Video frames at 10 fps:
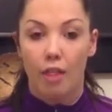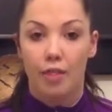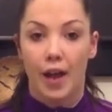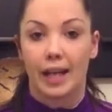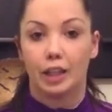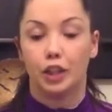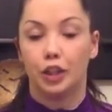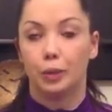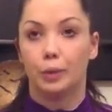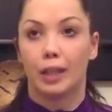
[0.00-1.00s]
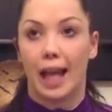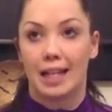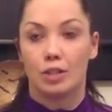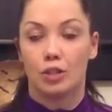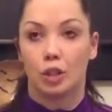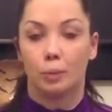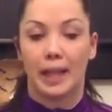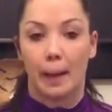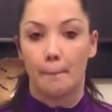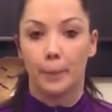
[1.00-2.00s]
that you will end up
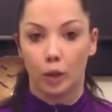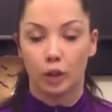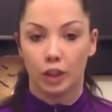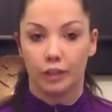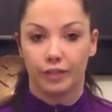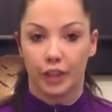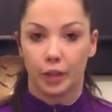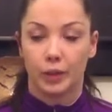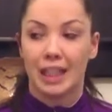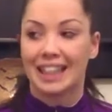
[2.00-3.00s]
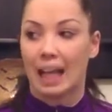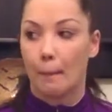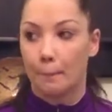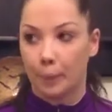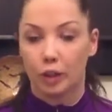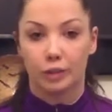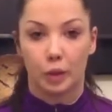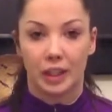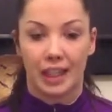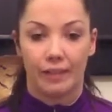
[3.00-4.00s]
getting bored of the food, getting bored of
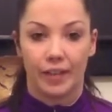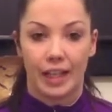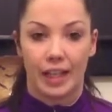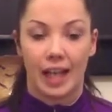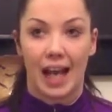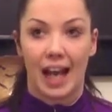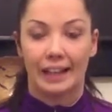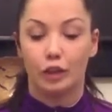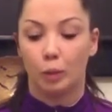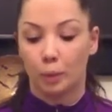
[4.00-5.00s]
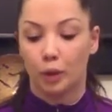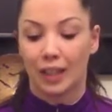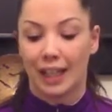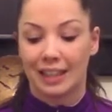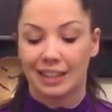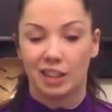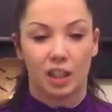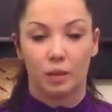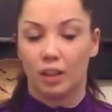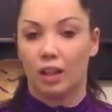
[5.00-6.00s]
what you're having, and you're more likely to
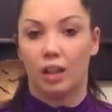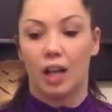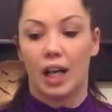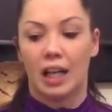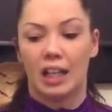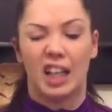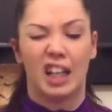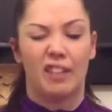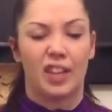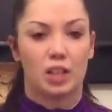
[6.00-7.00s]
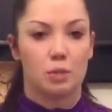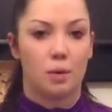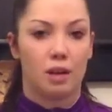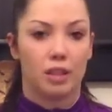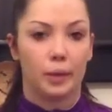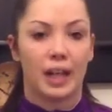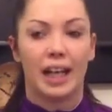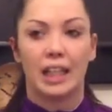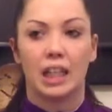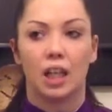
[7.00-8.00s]
go, oh, I'll have that tomorrow,
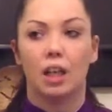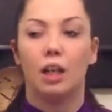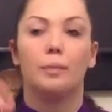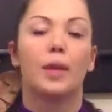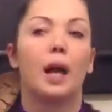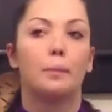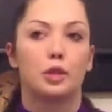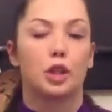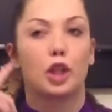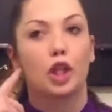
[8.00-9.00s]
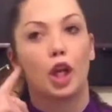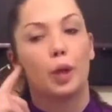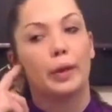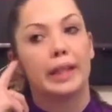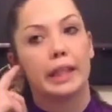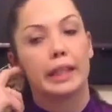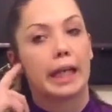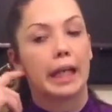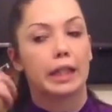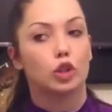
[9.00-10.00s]
and I'm just going to go and
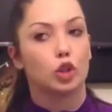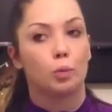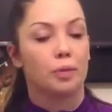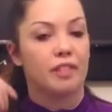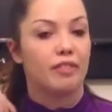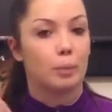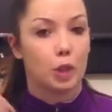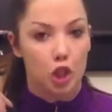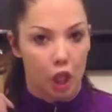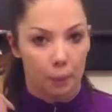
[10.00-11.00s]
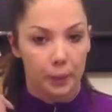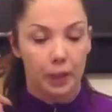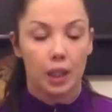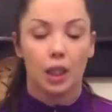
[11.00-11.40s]
get something from the shop.